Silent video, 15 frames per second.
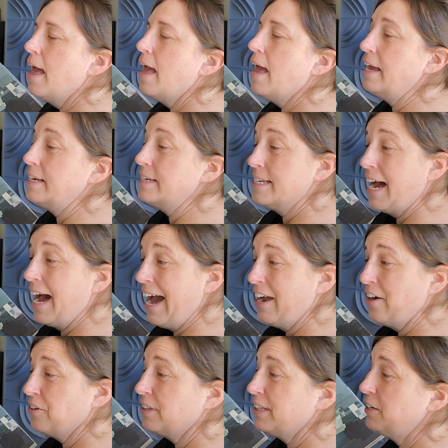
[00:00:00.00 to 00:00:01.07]

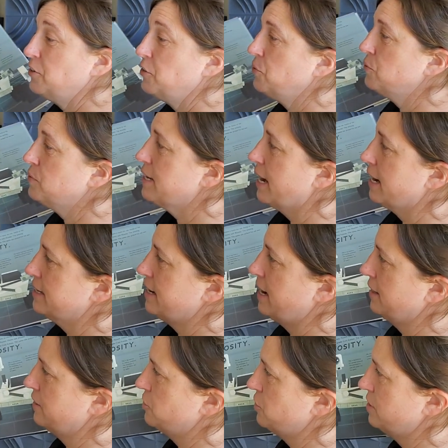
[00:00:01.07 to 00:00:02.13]
Entirely new
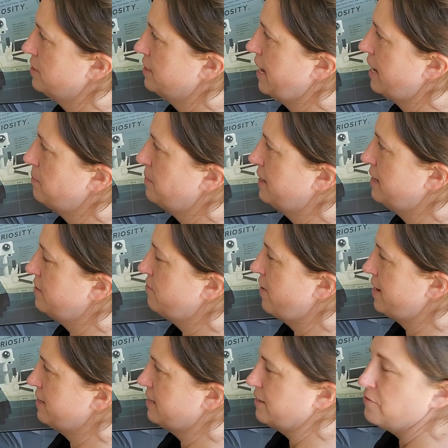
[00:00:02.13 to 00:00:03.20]
technologies had been
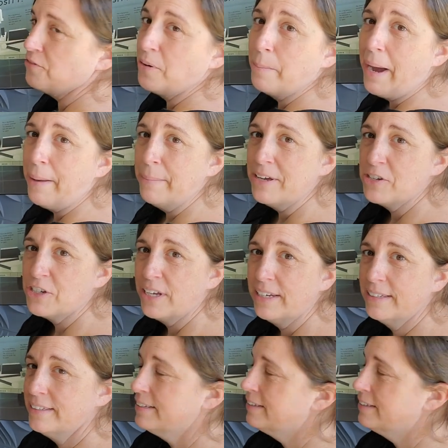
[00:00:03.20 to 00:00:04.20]
invented for my mission.